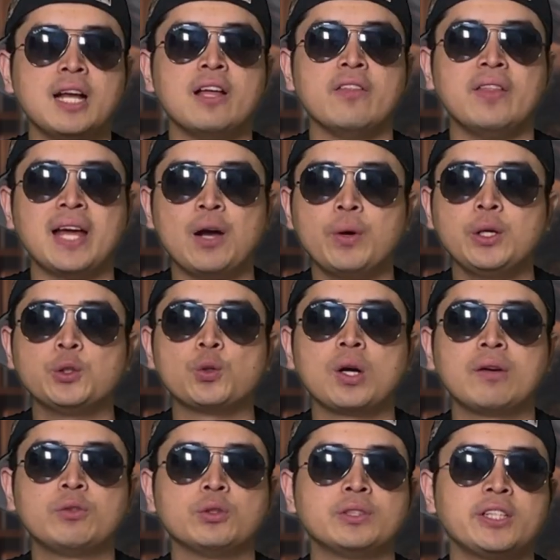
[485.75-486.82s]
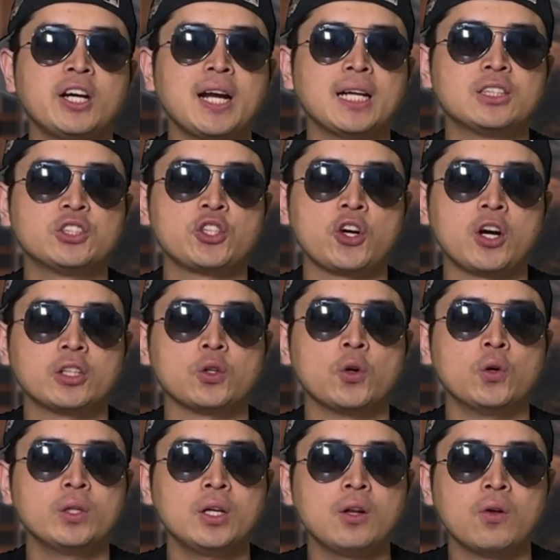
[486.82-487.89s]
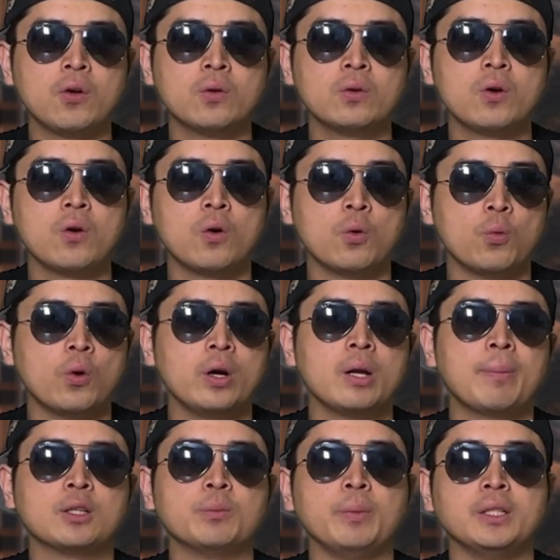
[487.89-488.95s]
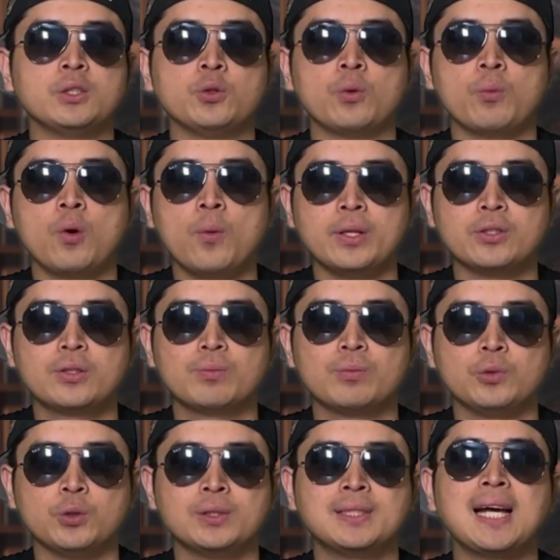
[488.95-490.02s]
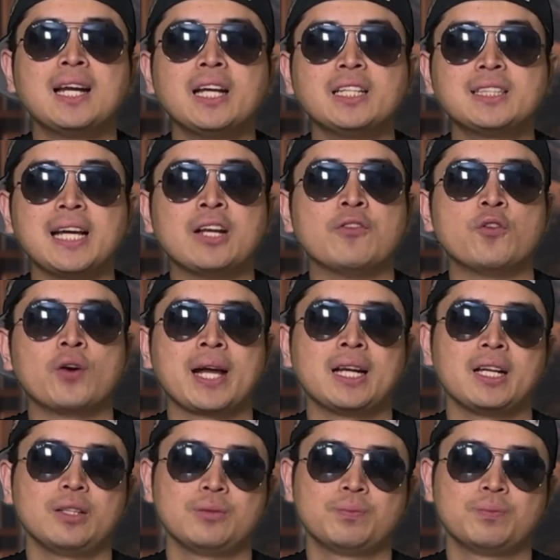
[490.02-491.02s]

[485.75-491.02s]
That way you don't have to stare at charts all day long or worry about missing your moment. You set it and forget it.